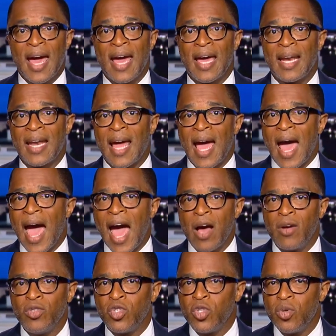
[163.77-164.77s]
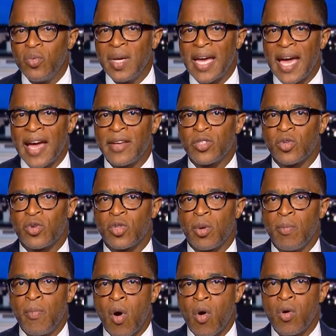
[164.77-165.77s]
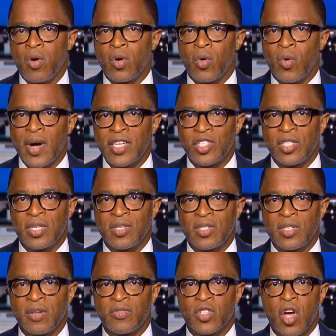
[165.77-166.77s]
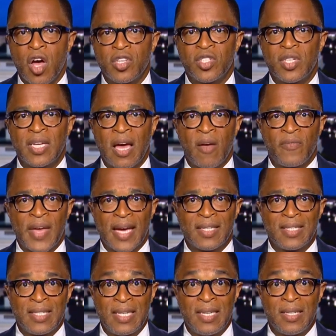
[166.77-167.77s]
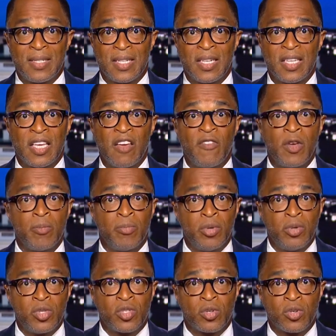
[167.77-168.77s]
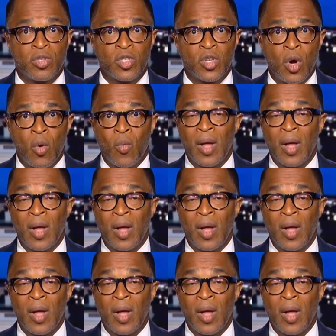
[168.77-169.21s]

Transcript: And how do we answer the moral questions of tossing out vaccines and giving boosters